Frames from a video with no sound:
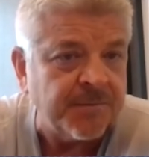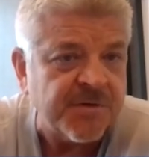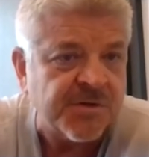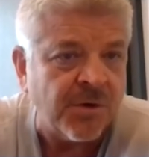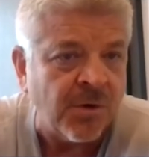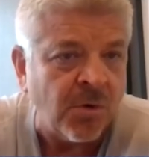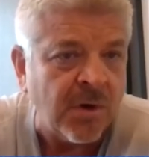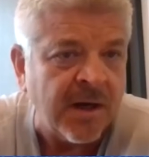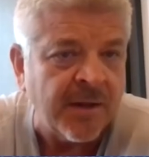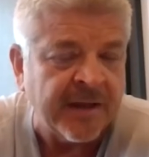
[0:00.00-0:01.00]

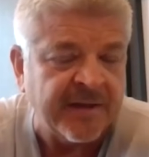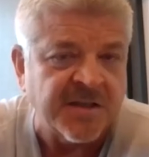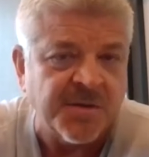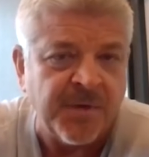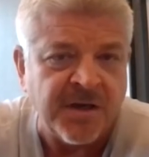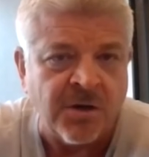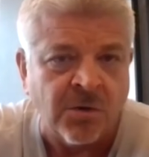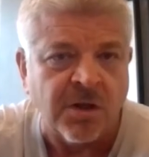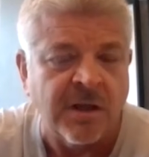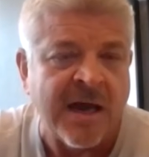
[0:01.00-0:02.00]
So that doesn't mean you
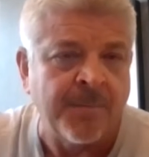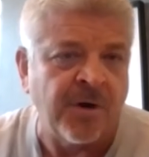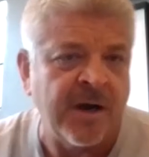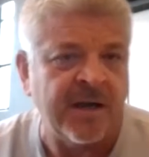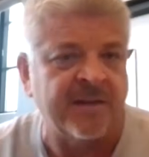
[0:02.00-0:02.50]
don't collaborate.